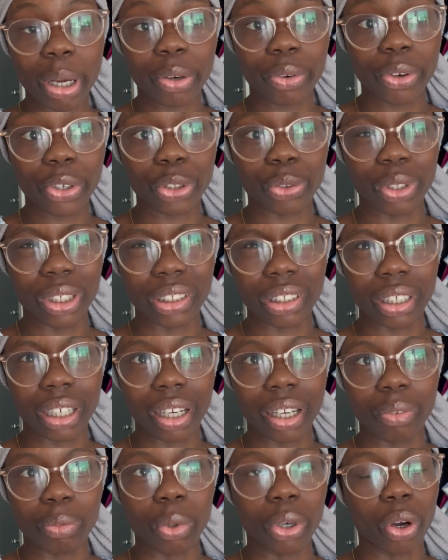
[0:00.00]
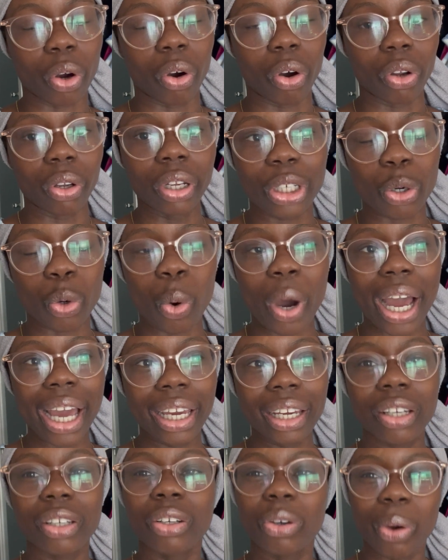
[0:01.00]
groceries, and I, well, not all,
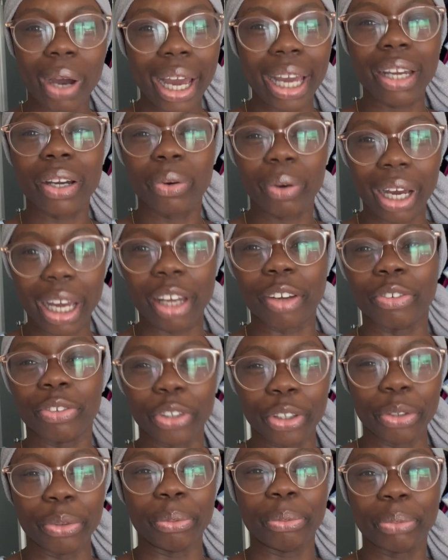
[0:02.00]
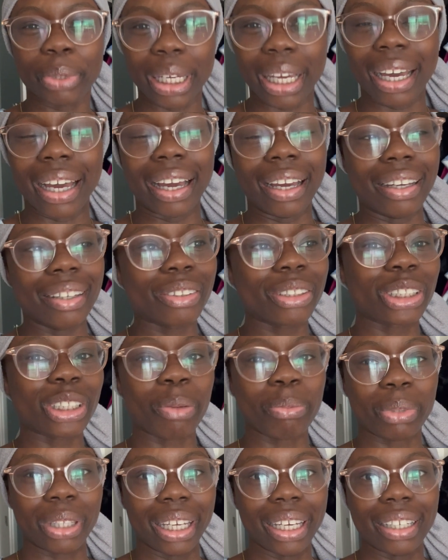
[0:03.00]
quite a few, yeah,
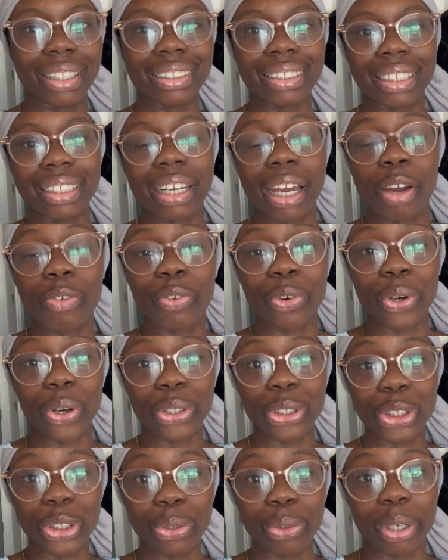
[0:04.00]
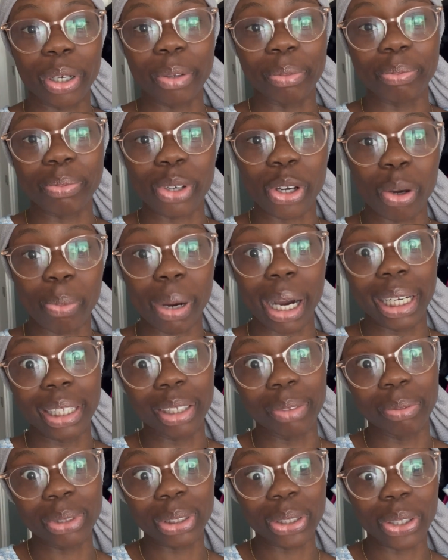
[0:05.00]
some things, and I forgot to go buy
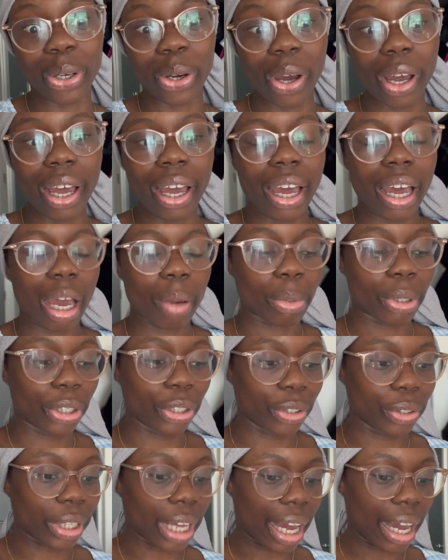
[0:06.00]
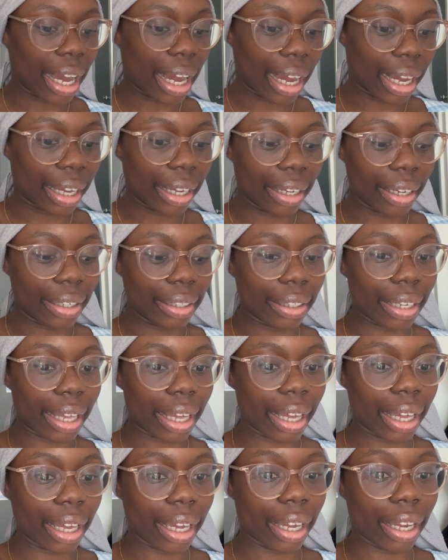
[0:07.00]
them, so I'm gonna do that, and
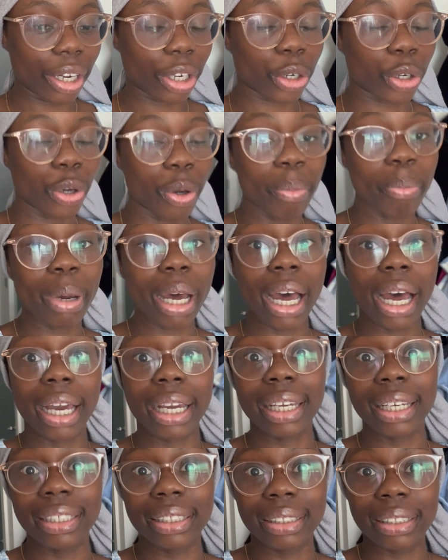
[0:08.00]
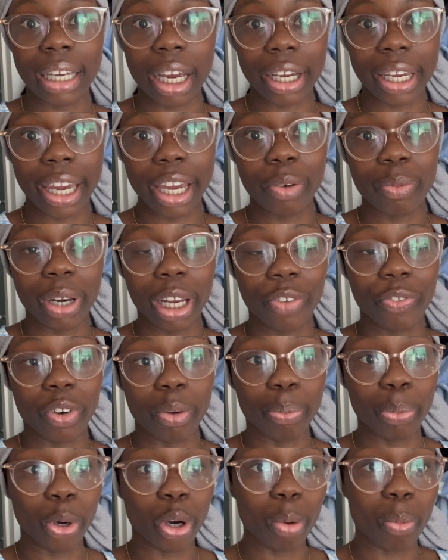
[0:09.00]
then come back and start getting ready for
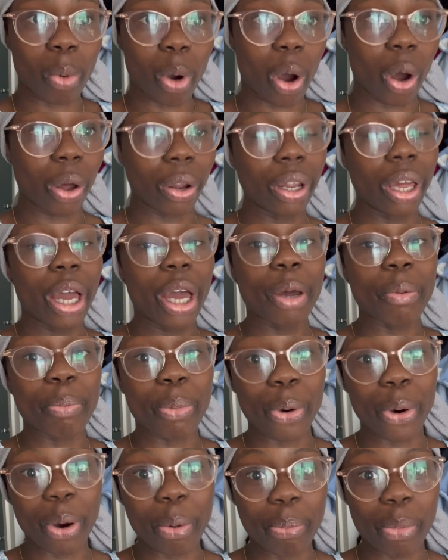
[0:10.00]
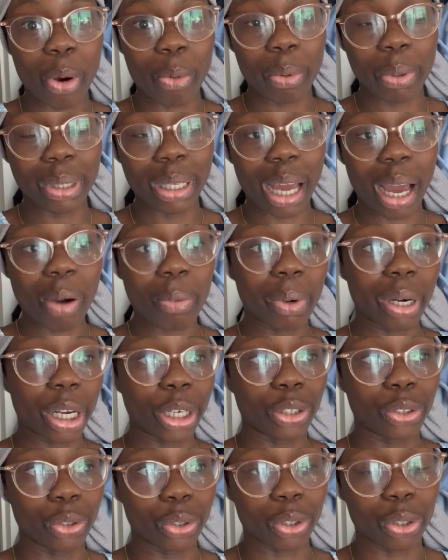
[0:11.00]
boat ball. But more on that when I
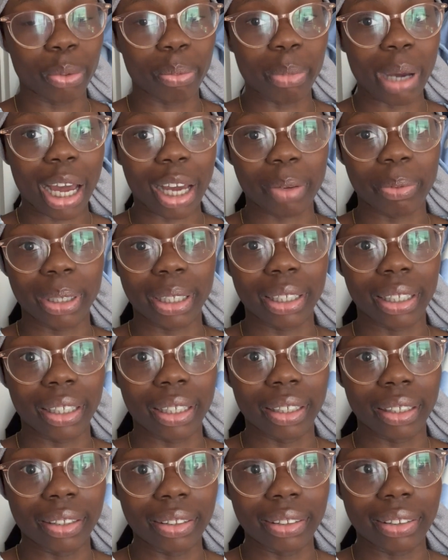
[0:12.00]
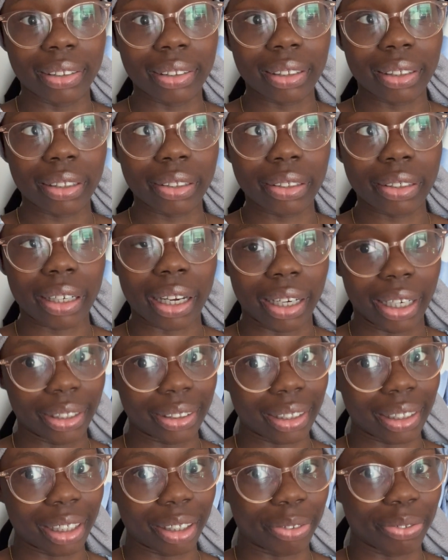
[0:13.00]
do come back, because I need
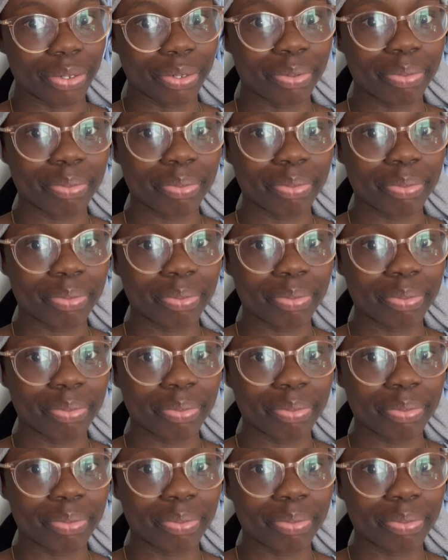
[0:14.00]
to leave.